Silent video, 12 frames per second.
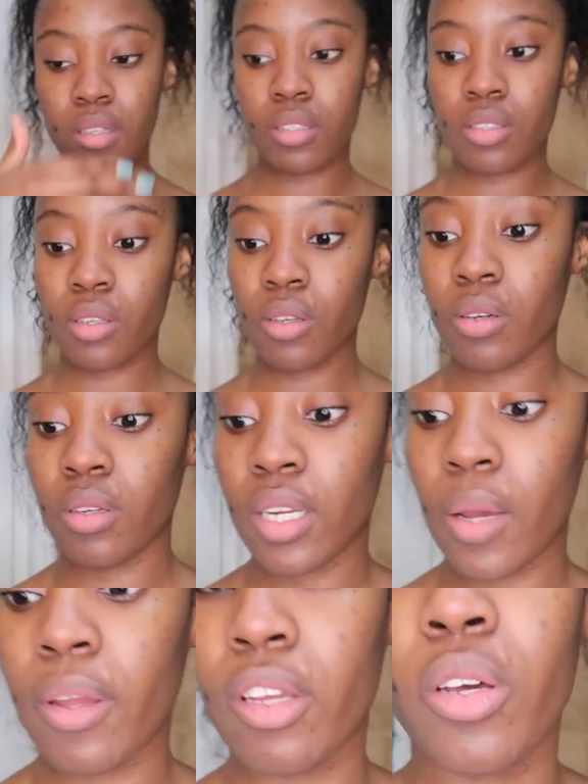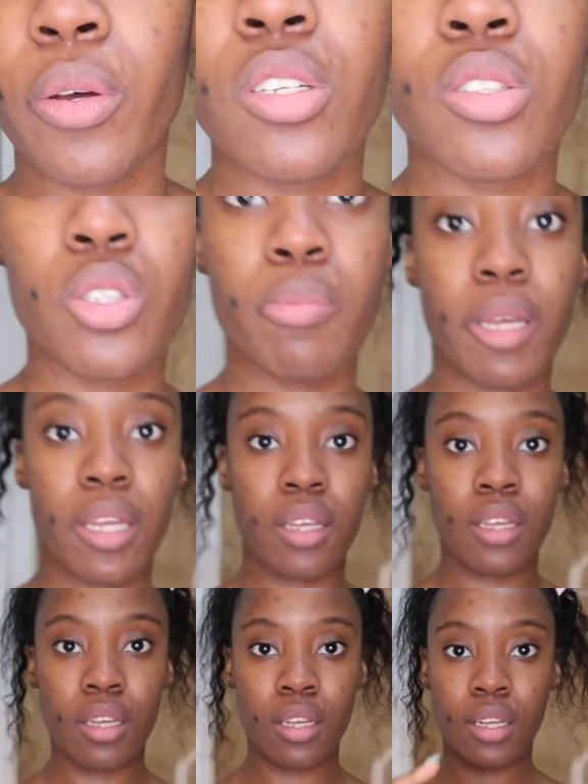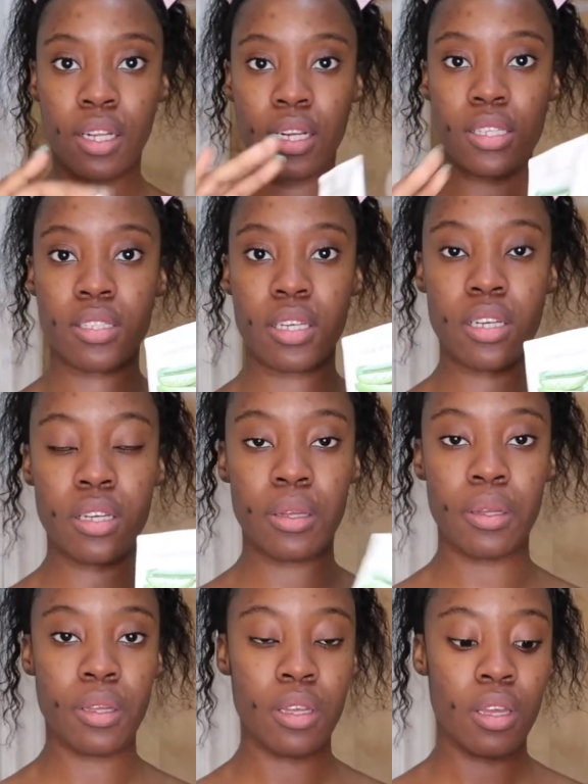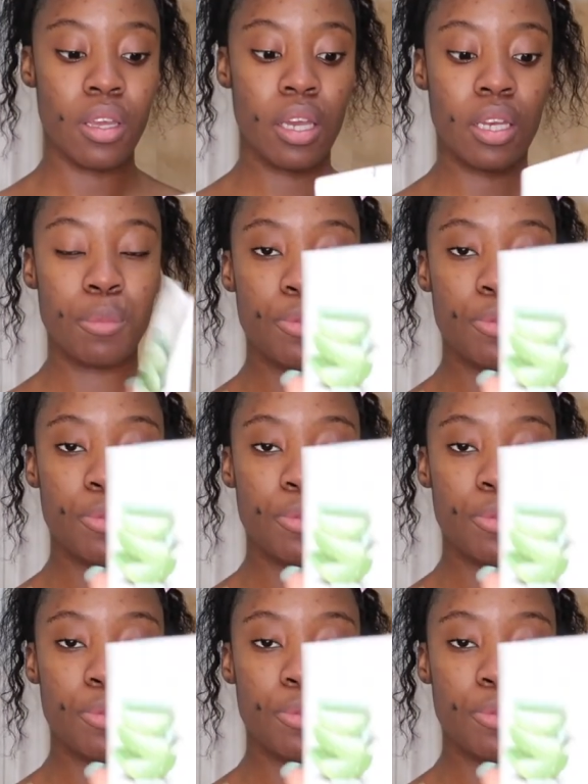So now I go into my cleansing and